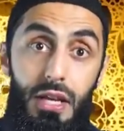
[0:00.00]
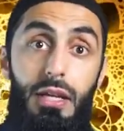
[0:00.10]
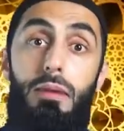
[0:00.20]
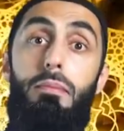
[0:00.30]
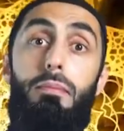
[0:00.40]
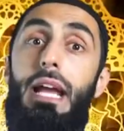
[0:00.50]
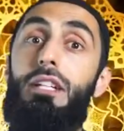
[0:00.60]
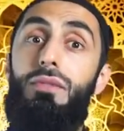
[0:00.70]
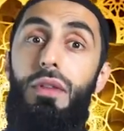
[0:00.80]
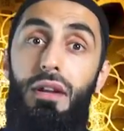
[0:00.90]
he
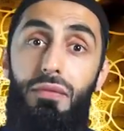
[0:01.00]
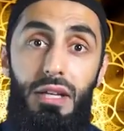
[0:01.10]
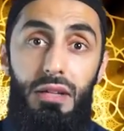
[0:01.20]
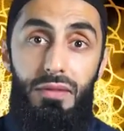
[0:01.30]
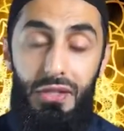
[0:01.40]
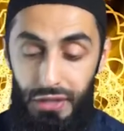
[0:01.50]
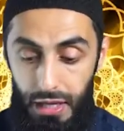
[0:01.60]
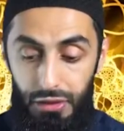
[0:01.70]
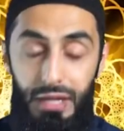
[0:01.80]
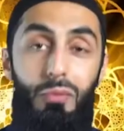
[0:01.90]
begs for their forgiveness,
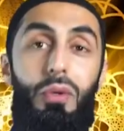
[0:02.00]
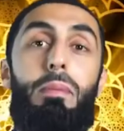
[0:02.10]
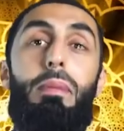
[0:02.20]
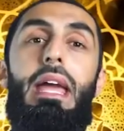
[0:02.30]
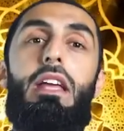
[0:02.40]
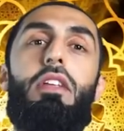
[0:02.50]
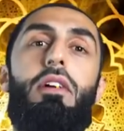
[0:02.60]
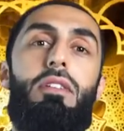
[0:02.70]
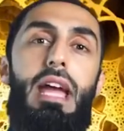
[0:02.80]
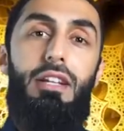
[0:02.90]
they repay
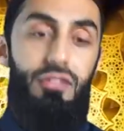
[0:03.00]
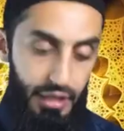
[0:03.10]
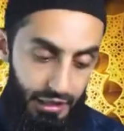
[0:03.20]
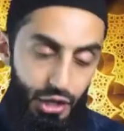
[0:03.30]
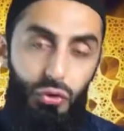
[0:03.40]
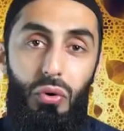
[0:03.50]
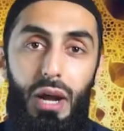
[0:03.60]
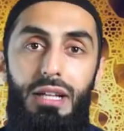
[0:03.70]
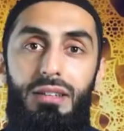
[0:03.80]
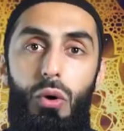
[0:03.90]
their debts, they
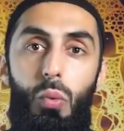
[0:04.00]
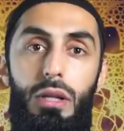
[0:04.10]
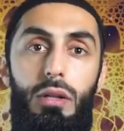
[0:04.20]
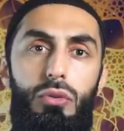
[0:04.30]
write a will.